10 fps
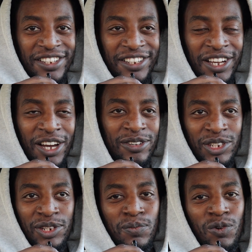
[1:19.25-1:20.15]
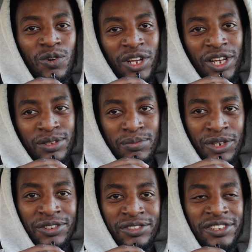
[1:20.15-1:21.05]
The cows in the morning is
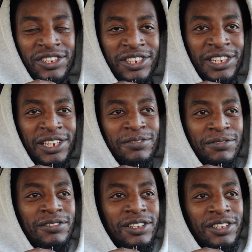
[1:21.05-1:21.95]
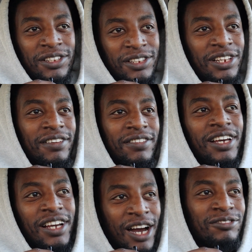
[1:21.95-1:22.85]
because they live
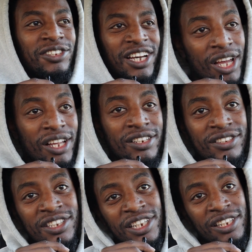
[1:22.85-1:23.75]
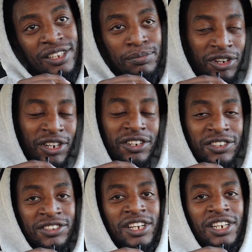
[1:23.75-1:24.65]
like outside and steal it.
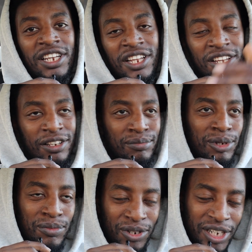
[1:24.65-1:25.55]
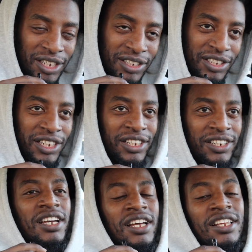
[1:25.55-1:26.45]
Predators can eat it, people can steal it.
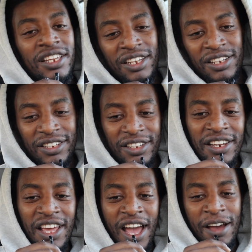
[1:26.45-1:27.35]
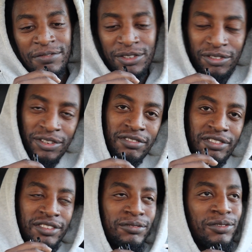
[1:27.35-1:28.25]
And in the afternoon, the
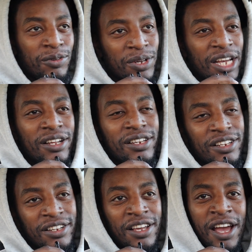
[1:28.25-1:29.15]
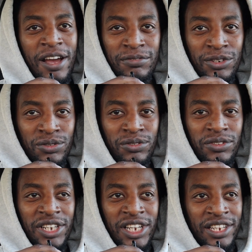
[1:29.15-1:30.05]
reason why we count it in the afternoon
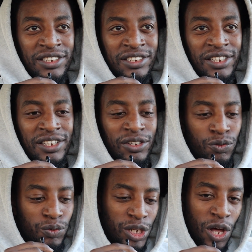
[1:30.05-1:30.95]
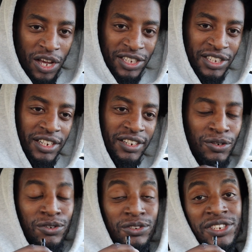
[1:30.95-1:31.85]
in case we lost it
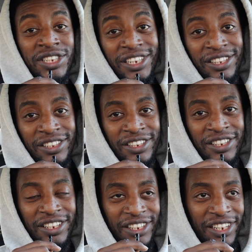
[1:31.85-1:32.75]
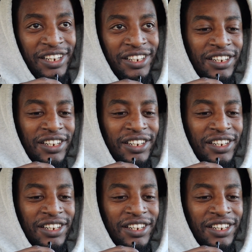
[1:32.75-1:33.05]
or still again